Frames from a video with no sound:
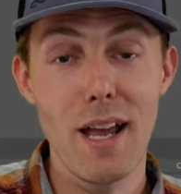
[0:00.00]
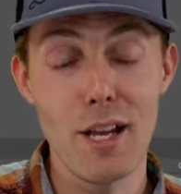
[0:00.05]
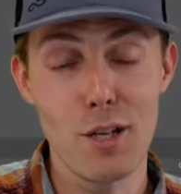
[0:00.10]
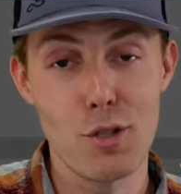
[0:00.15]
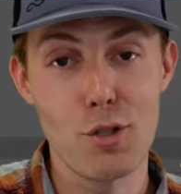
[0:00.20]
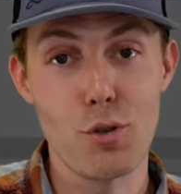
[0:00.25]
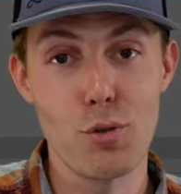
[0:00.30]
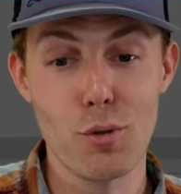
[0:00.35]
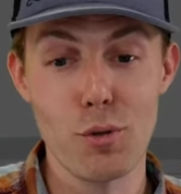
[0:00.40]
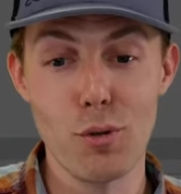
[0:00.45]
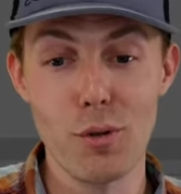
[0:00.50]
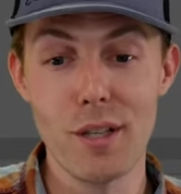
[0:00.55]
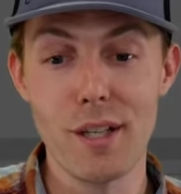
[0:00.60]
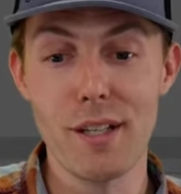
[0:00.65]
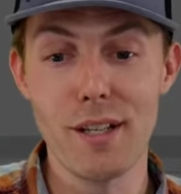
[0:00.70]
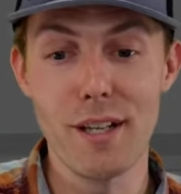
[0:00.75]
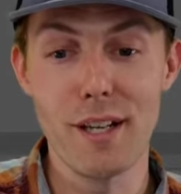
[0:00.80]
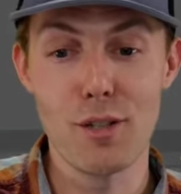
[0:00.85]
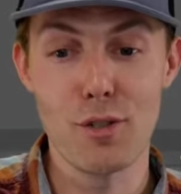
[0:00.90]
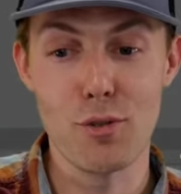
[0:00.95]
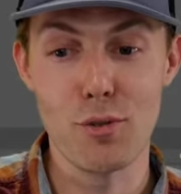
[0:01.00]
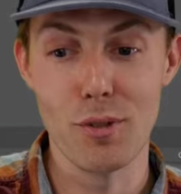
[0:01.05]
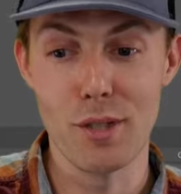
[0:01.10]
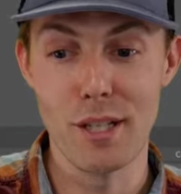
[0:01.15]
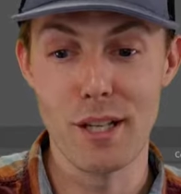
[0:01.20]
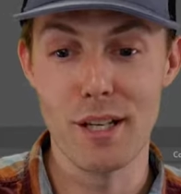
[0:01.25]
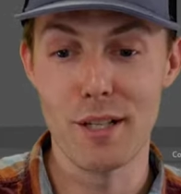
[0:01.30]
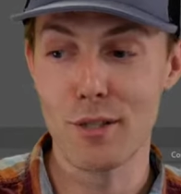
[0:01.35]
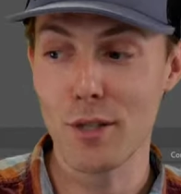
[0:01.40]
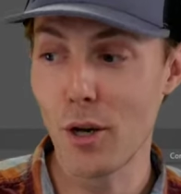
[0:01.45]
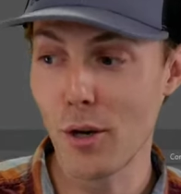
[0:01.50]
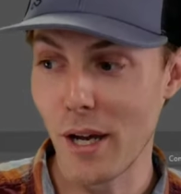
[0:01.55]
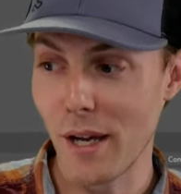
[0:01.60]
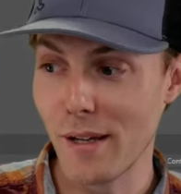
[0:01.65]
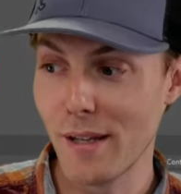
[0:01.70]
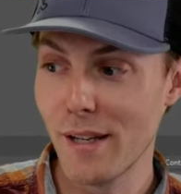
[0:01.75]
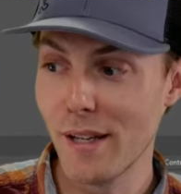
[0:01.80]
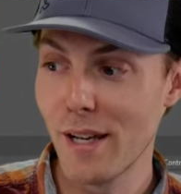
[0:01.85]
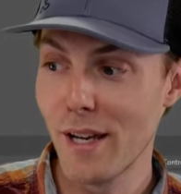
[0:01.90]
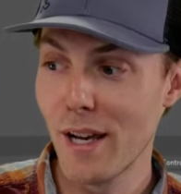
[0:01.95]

it truly is. Okay.